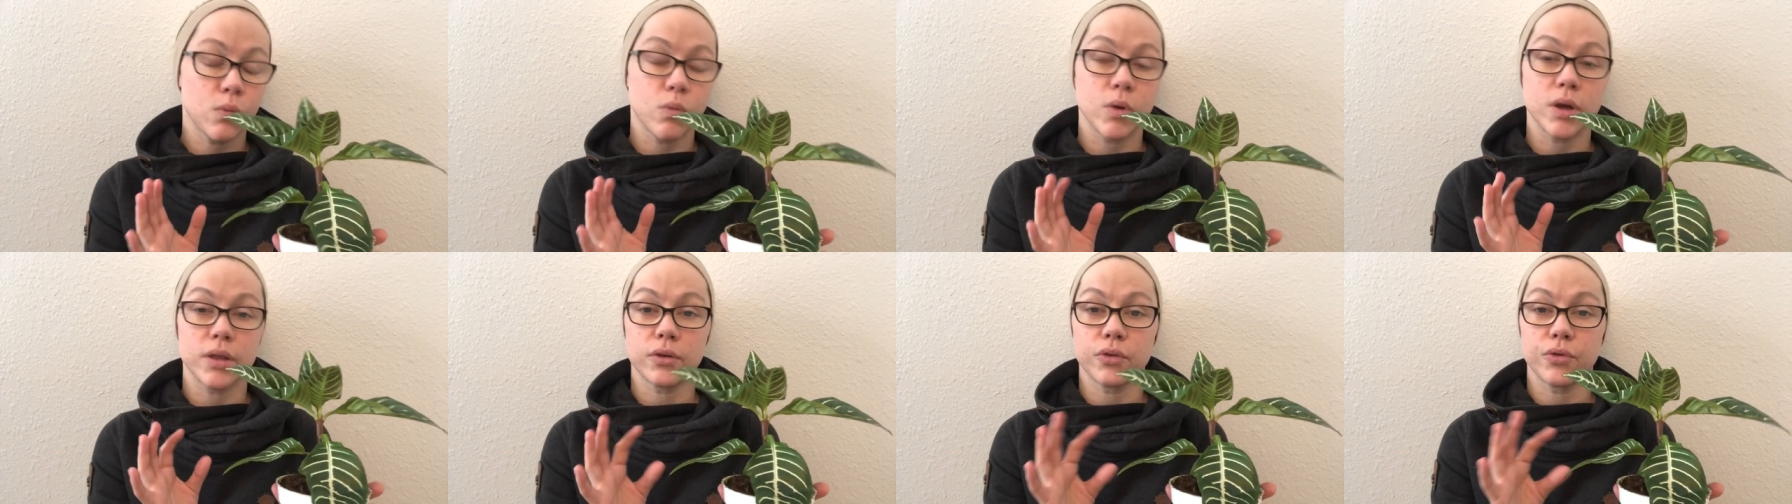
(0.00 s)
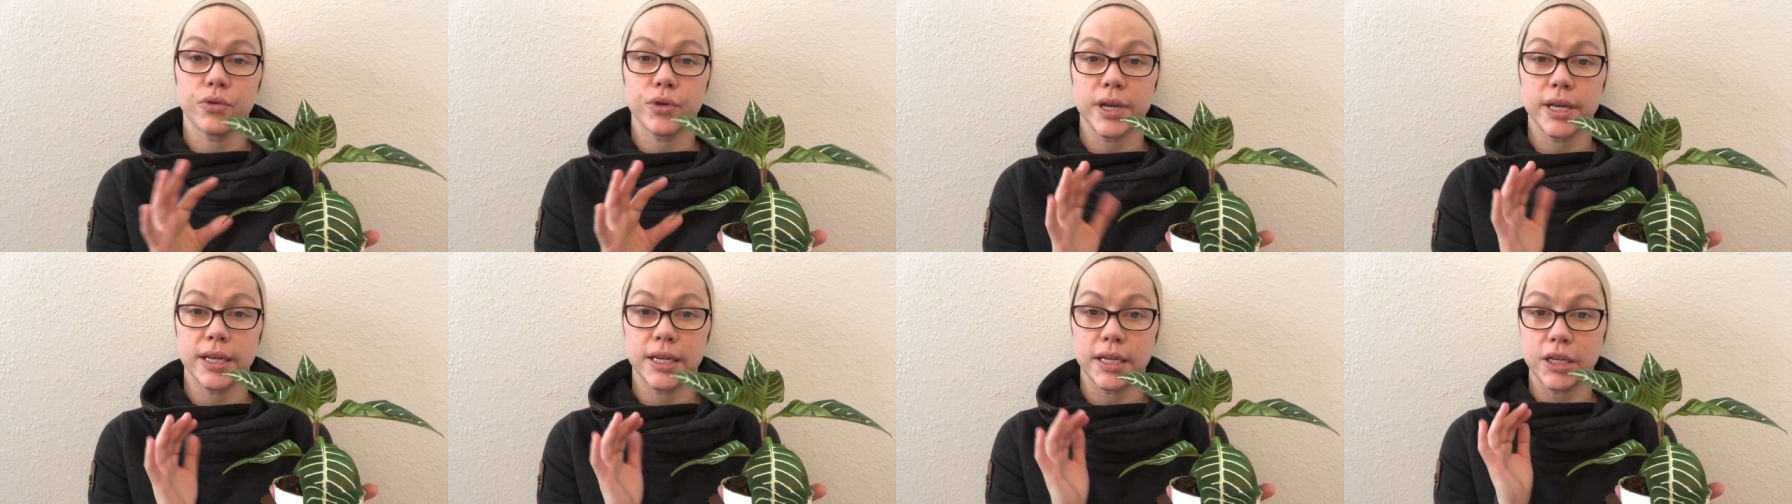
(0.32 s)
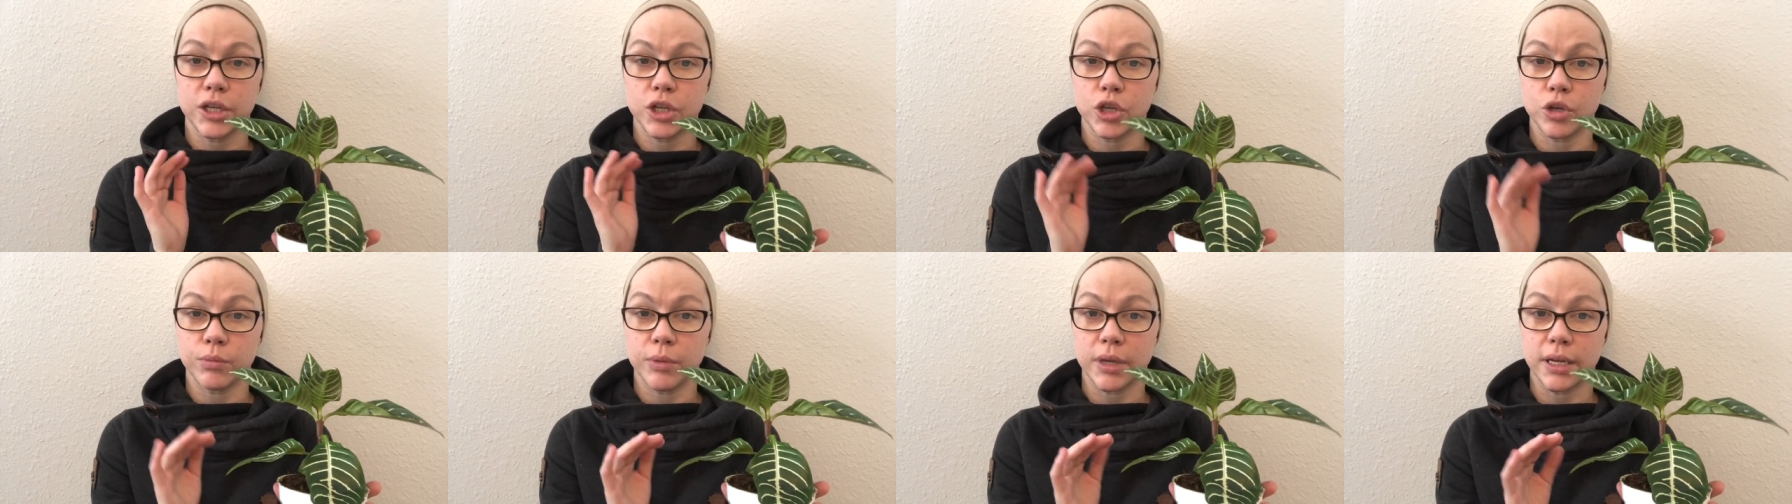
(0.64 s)
with
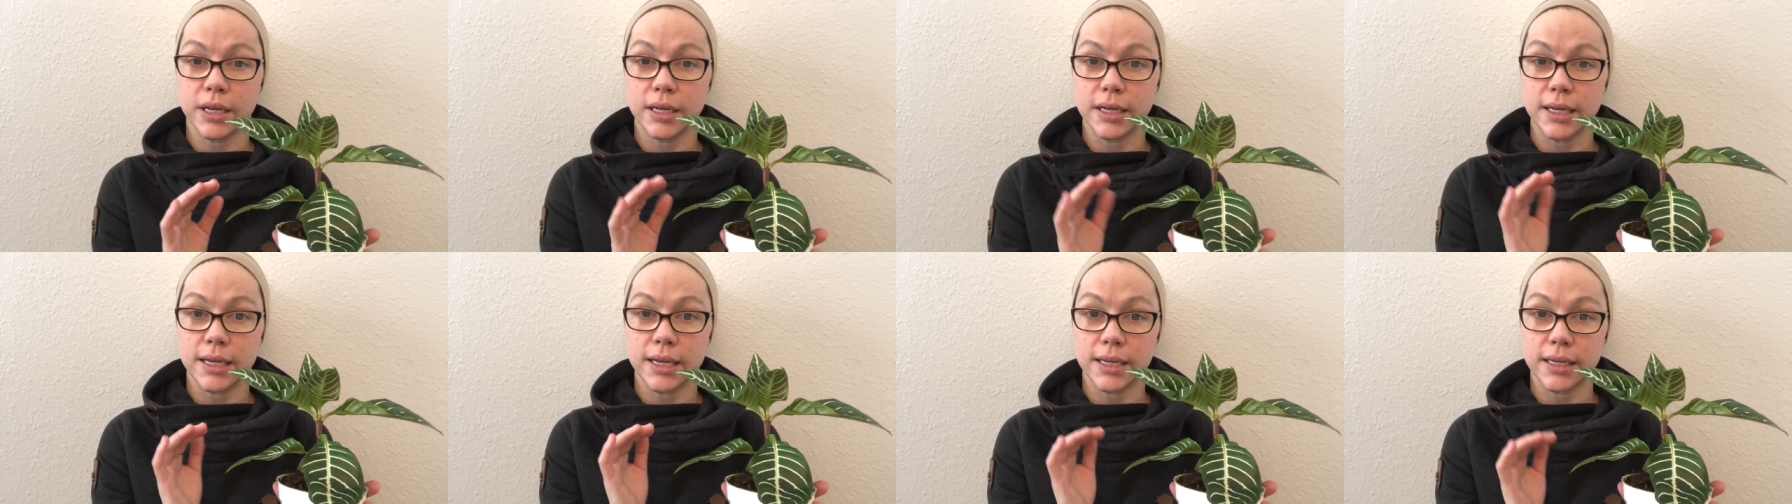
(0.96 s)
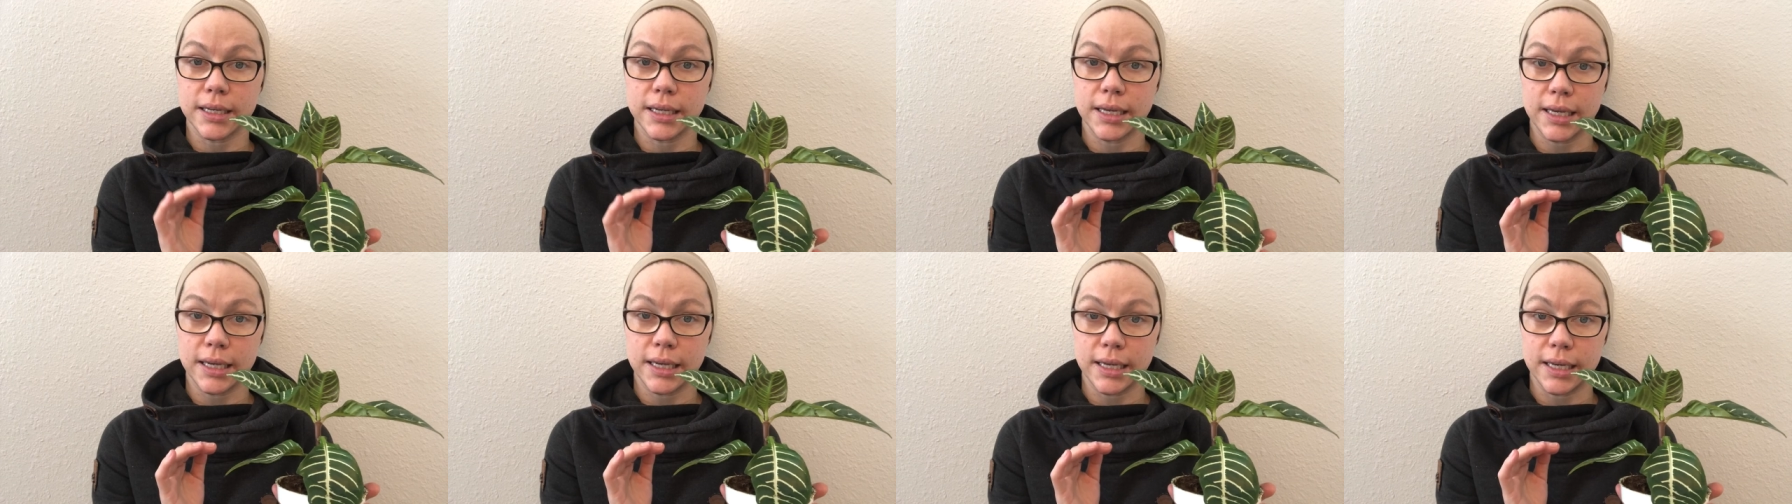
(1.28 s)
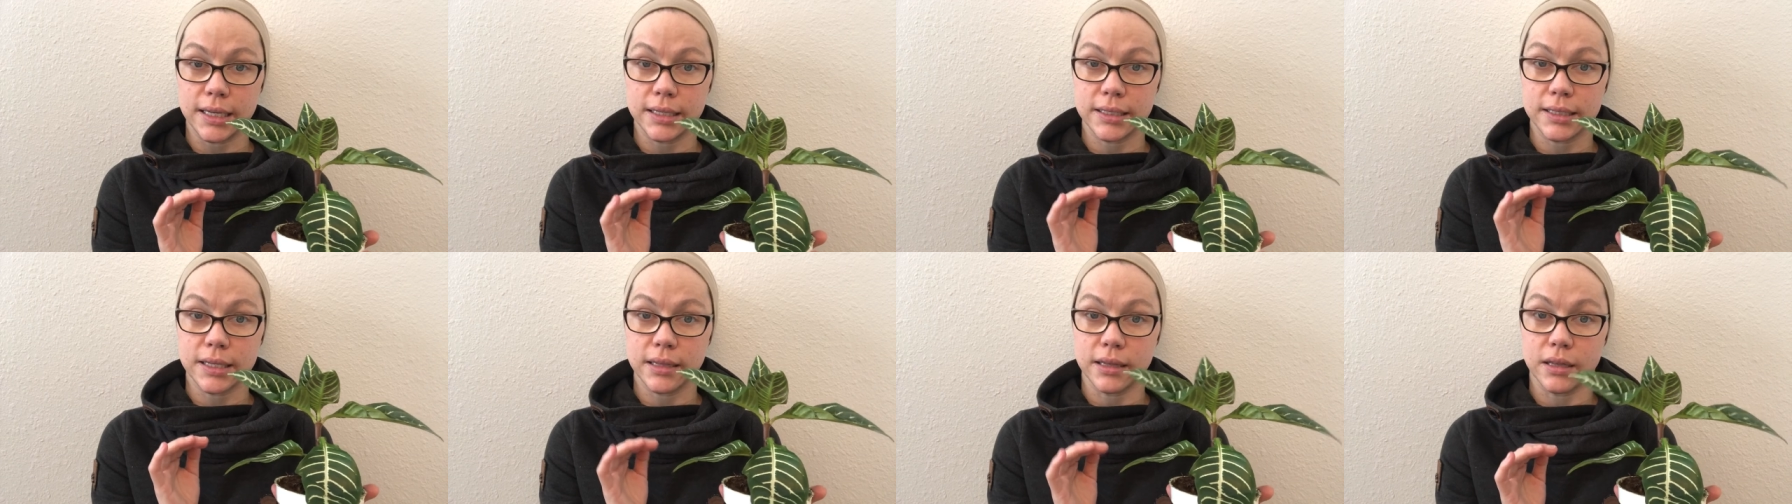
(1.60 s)
creating humidity and
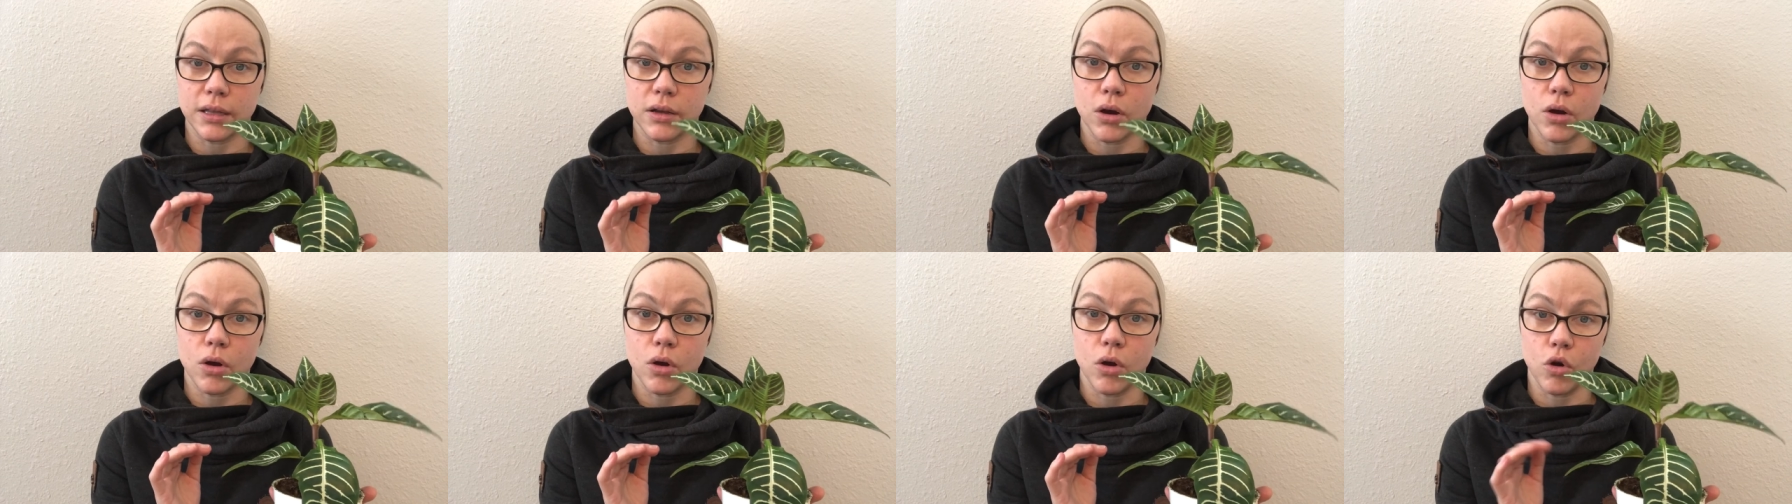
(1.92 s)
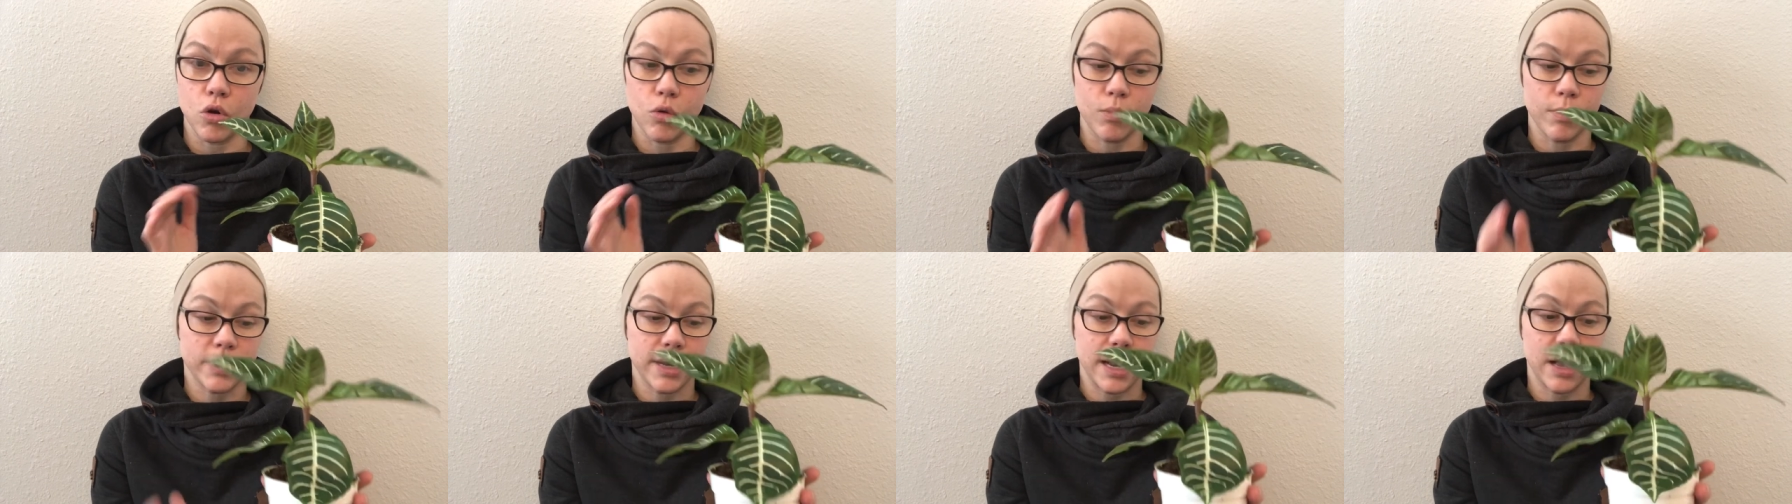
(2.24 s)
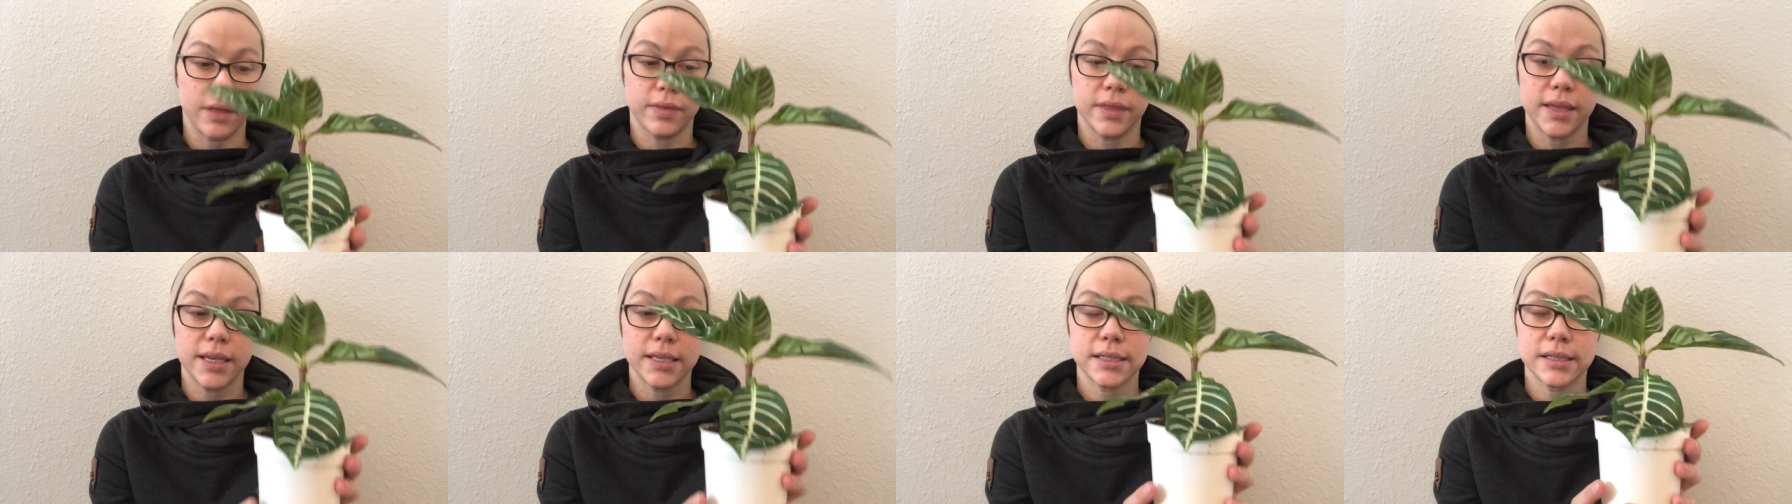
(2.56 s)
heat in the home.
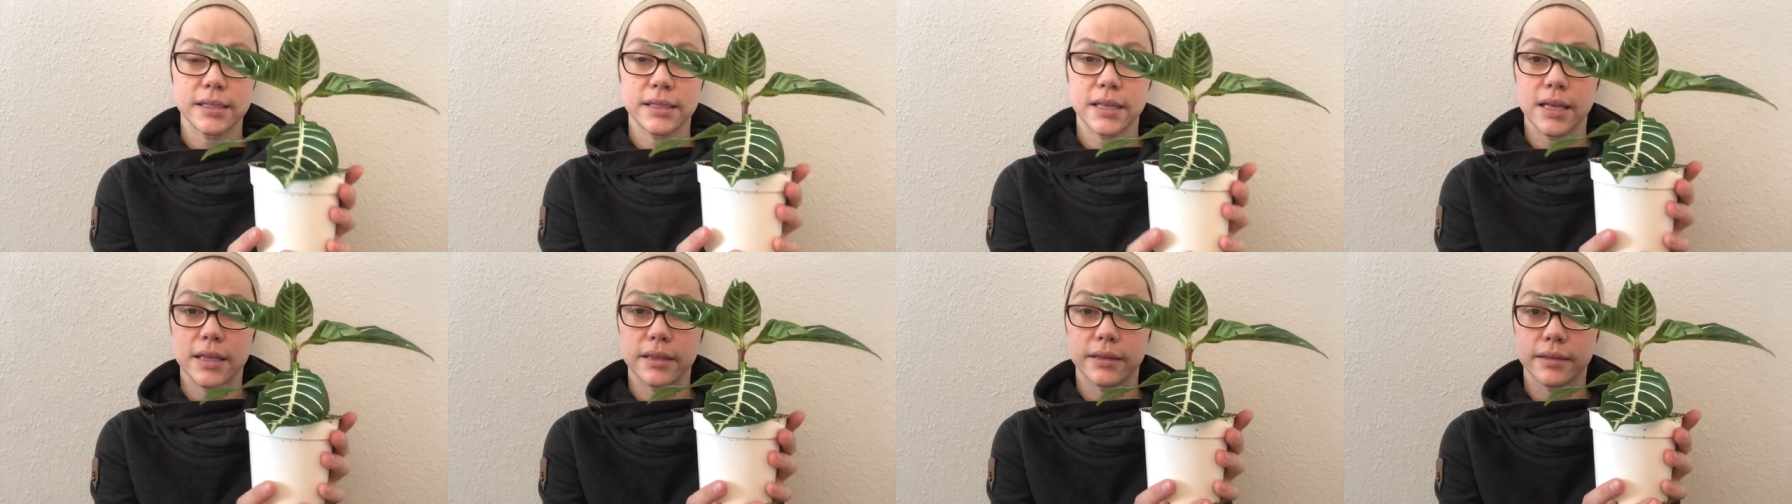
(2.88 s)
Now this,